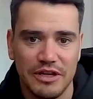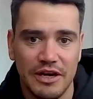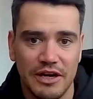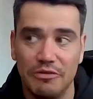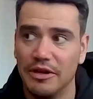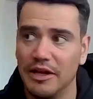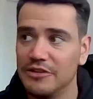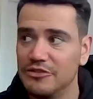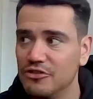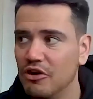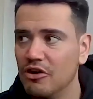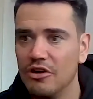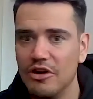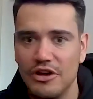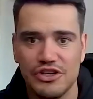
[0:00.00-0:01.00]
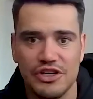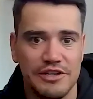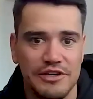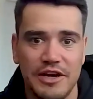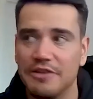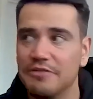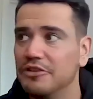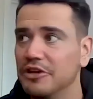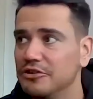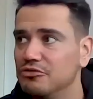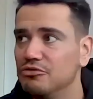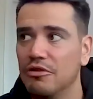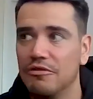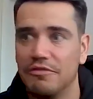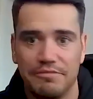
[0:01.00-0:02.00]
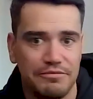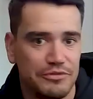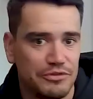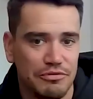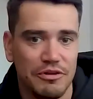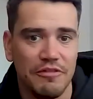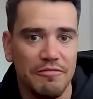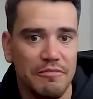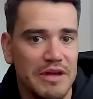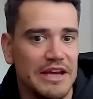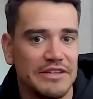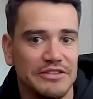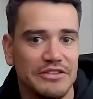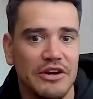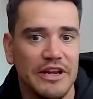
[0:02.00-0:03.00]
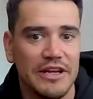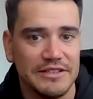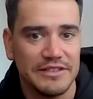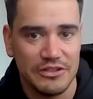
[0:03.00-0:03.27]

I look at your Clutch and yeah, you've got two or three of my ex-colleagues.